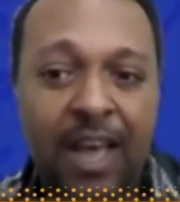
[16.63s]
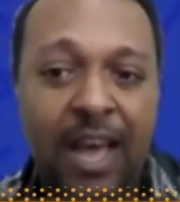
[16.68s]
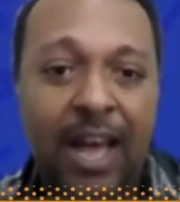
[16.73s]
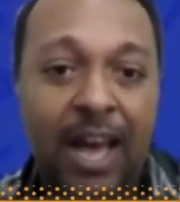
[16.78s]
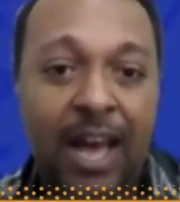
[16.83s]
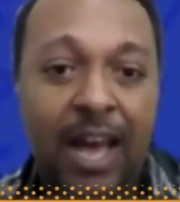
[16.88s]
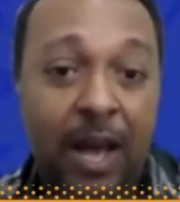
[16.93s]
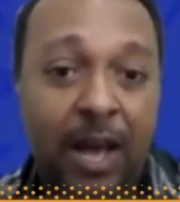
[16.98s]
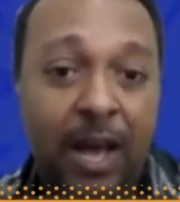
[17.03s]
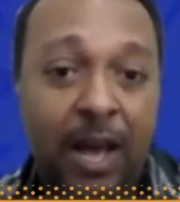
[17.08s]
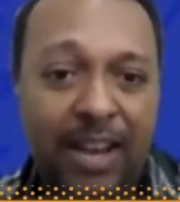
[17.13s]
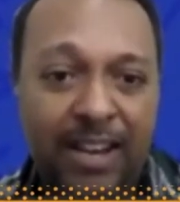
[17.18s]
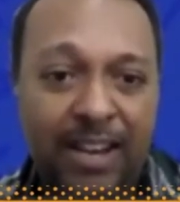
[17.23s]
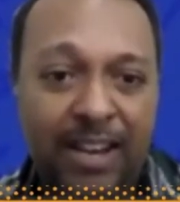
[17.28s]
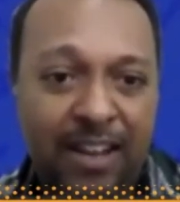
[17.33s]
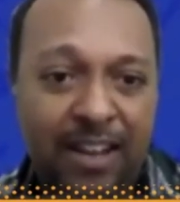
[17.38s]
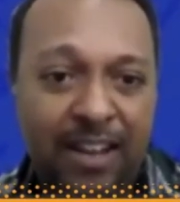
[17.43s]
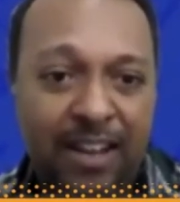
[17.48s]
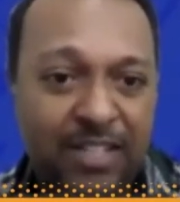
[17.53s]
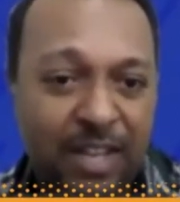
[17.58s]
And
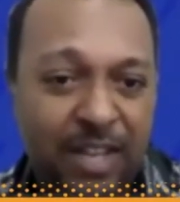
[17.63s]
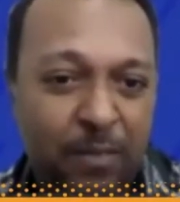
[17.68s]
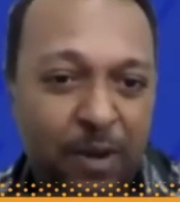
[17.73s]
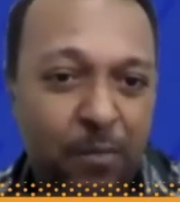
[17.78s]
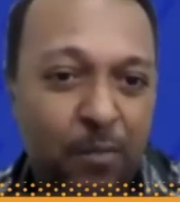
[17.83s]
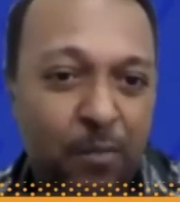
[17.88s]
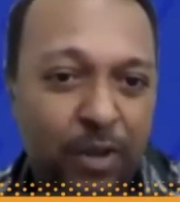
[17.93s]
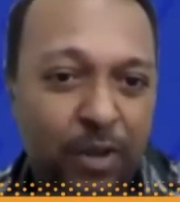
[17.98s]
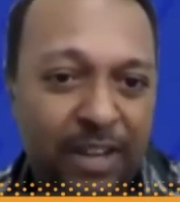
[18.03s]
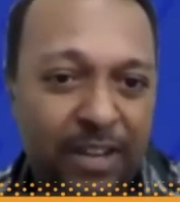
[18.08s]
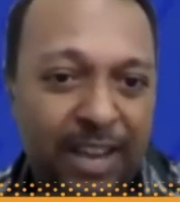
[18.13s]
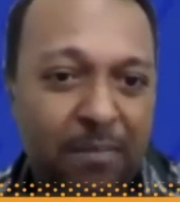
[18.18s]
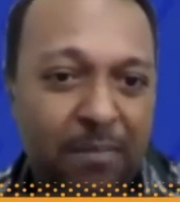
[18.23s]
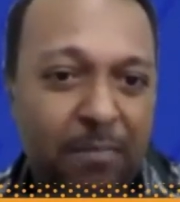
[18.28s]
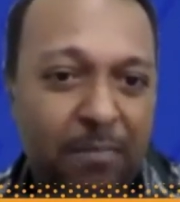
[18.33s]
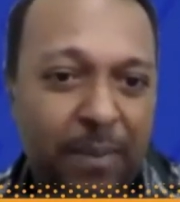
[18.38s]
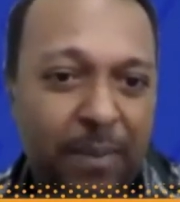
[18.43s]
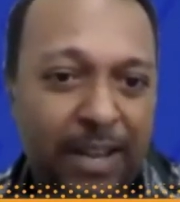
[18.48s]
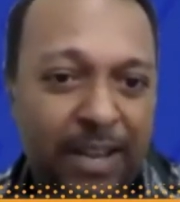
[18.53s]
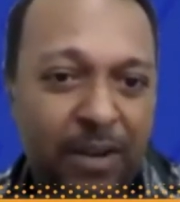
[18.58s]
last year, about more than 10
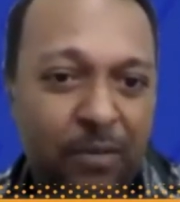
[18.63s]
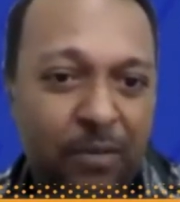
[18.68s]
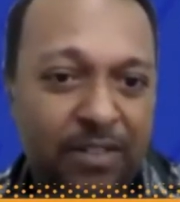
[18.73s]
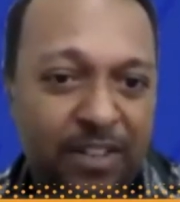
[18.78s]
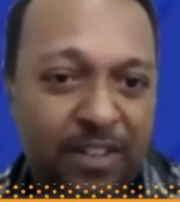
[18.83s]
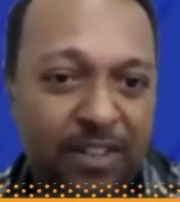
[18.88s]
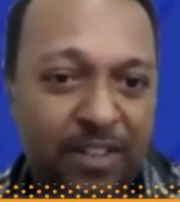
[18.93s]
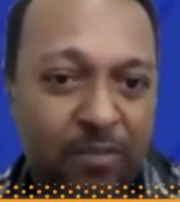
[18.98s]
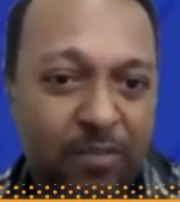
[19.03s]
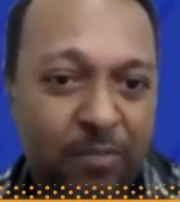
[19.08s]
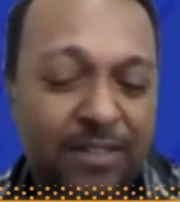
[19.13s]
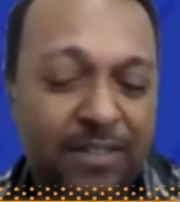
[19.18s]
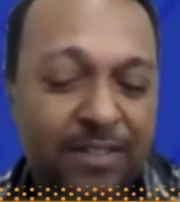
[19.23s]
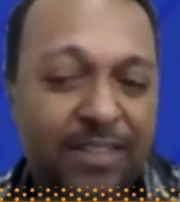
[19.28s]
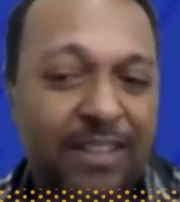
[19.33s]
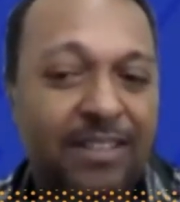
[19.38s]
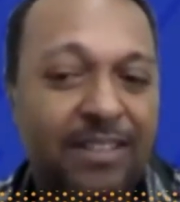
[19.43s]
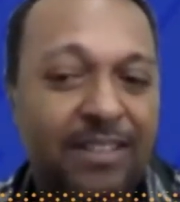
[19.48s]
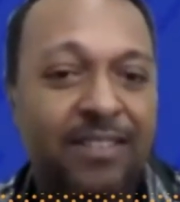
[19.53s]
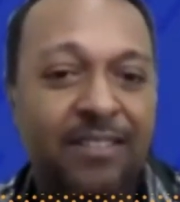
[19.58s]
billion was dispersed,
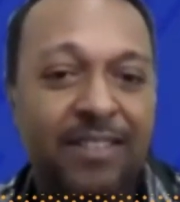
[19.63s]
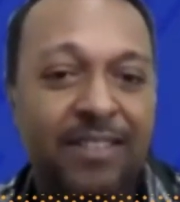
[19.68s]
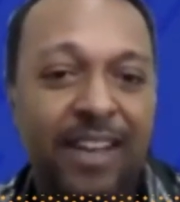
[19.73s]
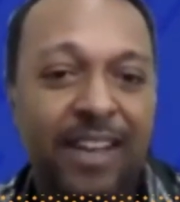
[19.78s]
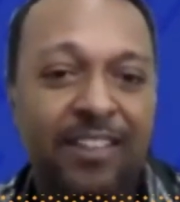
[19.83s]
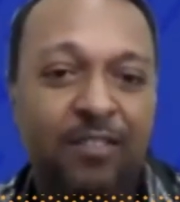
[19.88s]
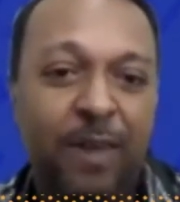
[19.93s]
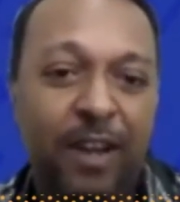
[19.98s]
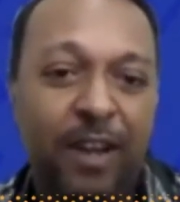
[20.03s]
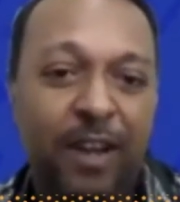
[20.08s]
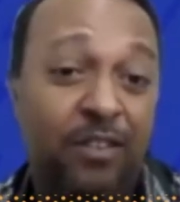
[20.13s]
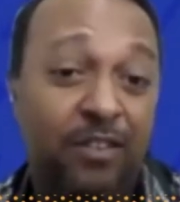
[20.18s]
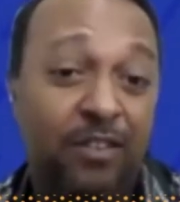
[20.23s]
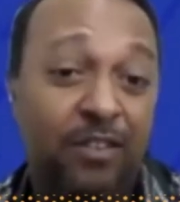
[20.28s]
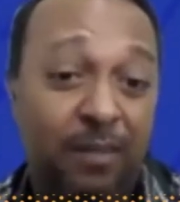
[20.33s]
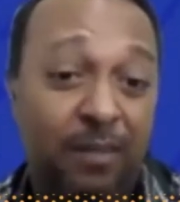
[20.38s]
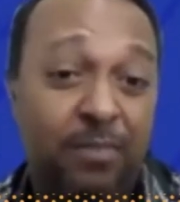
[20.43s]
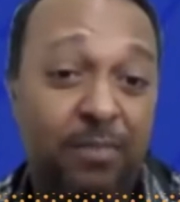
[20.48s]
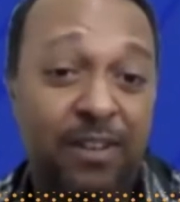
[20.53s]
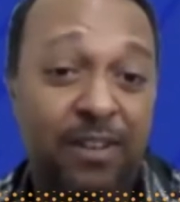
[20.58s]
and this is expected to
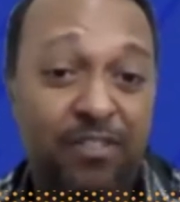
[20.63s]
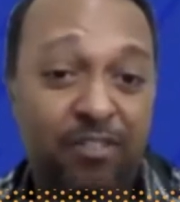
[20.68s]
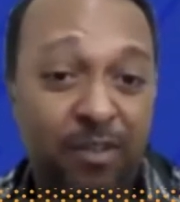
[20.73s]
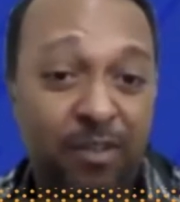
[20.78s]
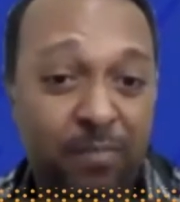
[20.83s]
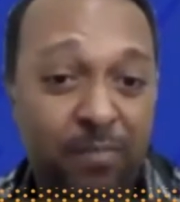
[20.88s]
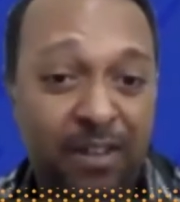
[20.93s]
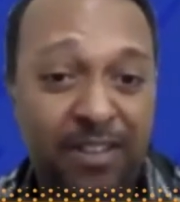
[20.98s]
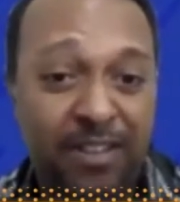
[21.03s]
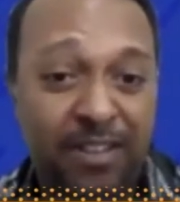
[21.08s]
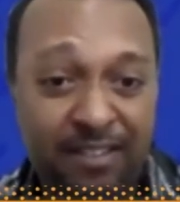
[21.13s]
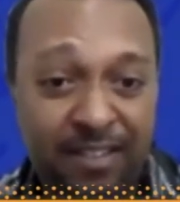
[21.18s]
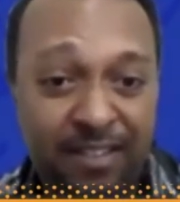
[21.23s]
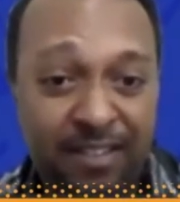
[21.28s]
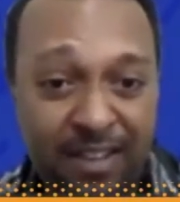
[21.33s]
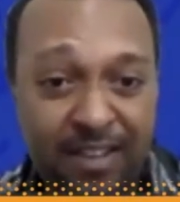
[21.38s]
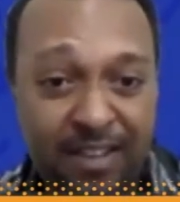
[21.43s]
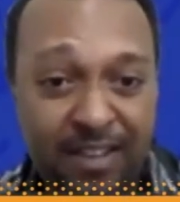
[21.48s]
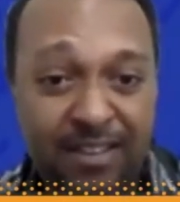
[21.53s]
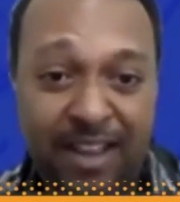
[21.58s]
double or triple this
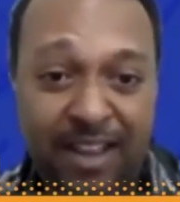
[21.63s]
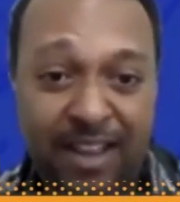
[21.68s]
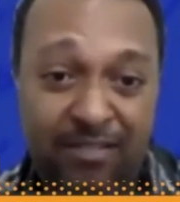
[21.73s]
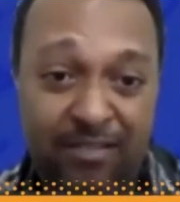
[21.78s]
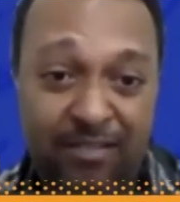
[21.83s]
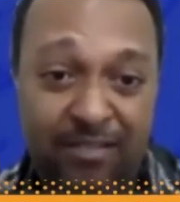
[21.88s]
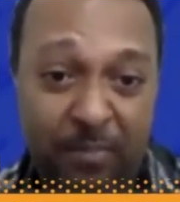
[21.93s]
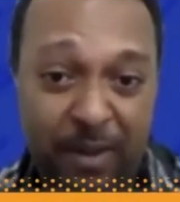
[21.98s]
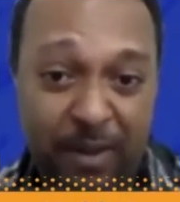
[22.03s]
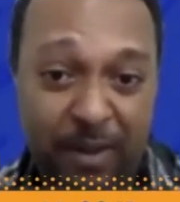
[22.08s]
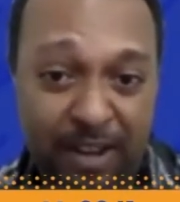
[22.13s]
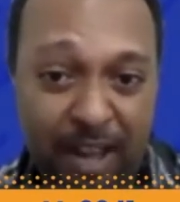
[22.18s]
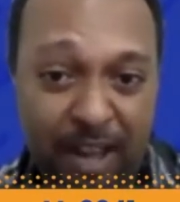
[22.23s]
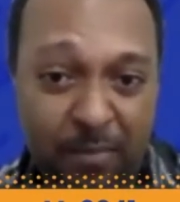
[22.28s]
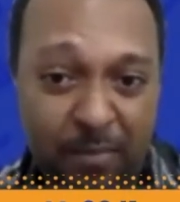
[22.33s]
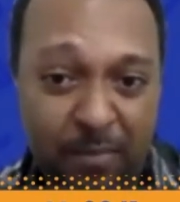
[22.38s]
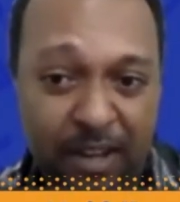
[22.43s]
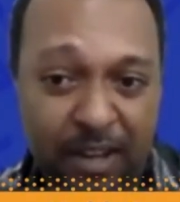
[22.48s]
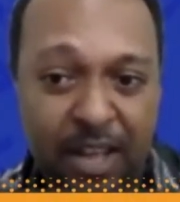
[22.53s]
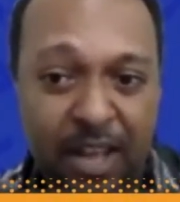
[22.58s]
year thanks to the
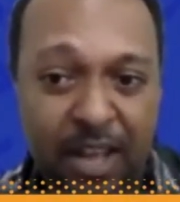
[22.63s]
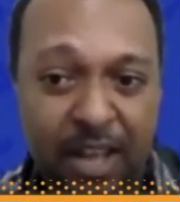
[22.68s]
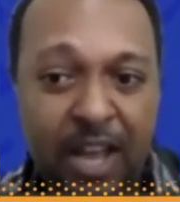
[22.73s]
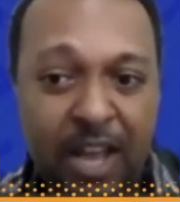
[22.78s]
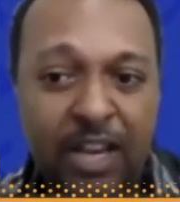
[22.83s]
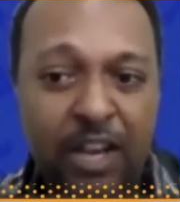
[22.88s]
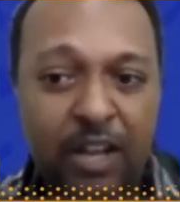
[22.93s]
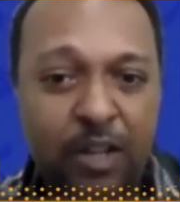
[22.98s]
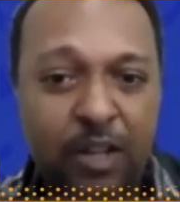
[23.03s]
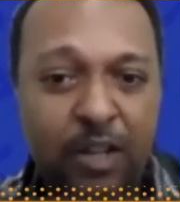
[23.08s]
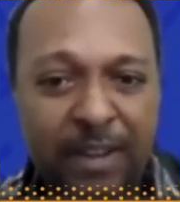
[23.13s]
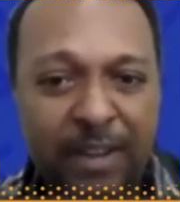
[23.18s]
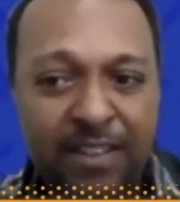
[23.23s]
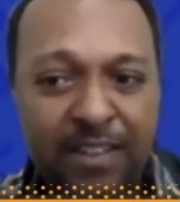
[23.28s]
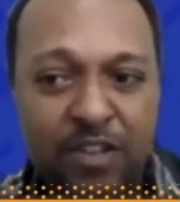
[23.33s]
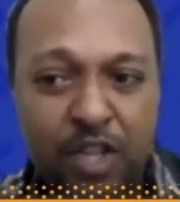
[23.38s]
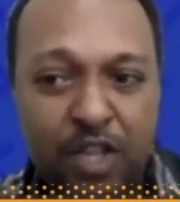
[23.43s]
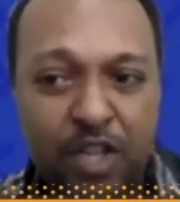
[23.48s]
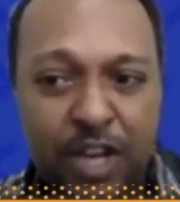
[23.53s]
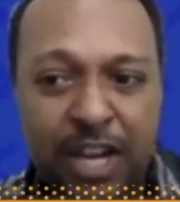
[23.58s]
pandemic. Now, the
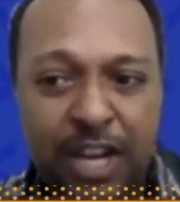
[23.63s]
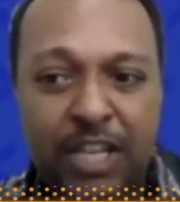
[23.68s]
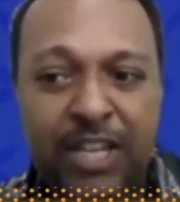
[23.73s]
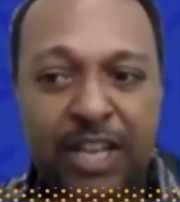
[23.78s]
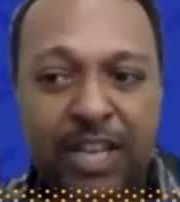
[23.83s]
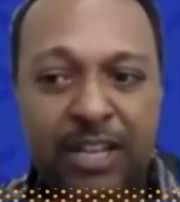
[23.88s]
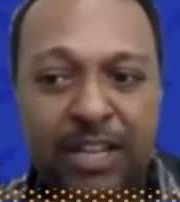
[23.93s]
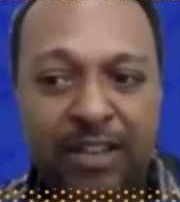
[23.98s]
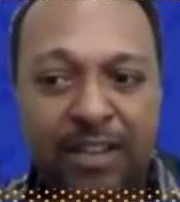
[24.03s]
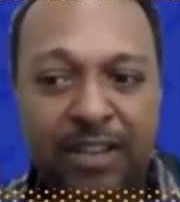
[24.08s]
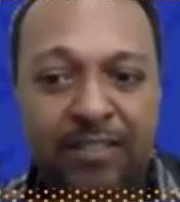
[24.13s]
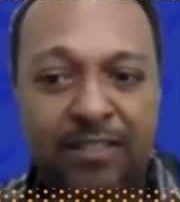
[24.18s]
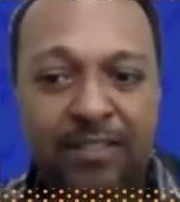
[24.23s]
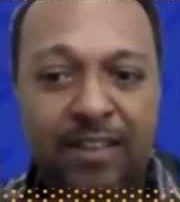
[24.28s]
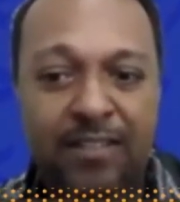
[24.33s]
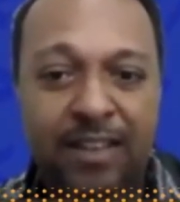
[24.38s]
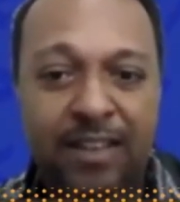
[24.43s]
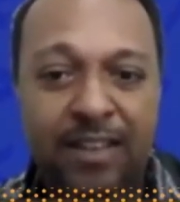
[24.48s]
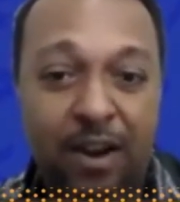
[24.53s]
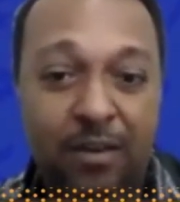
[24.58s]
biggest challenge and
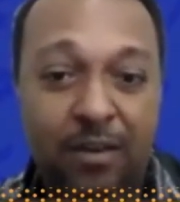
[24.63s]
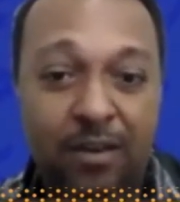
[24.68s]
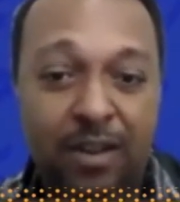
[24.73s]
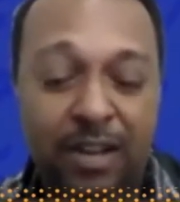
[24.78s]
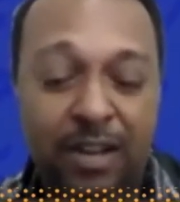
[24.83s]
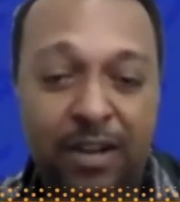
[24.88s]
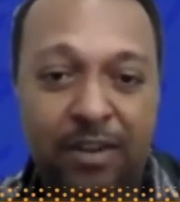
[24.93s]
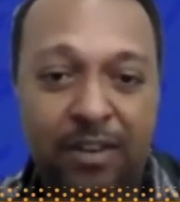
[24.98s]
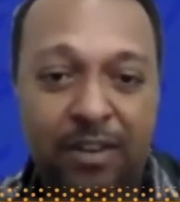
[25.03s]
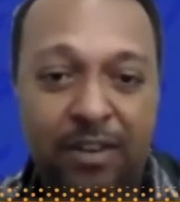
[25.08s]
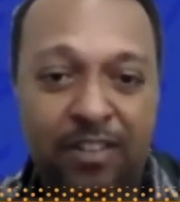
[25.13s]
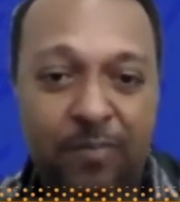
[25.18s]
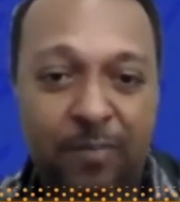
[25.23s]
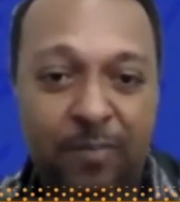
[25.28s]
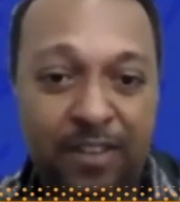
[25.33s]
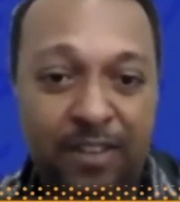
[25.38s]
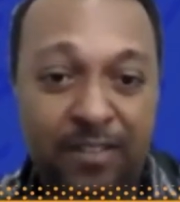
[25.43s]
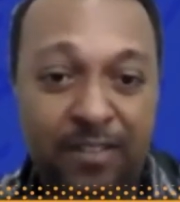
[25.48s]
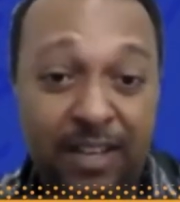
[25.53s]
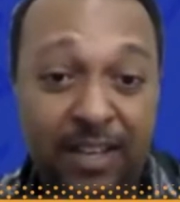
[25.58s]
concerns around
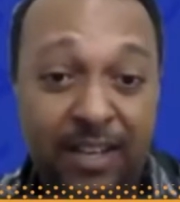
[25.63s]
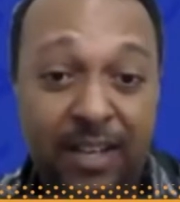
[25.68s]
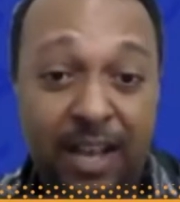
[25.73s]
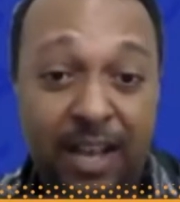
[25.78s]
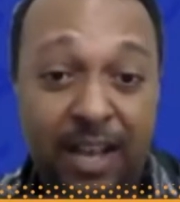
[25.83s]
dispersing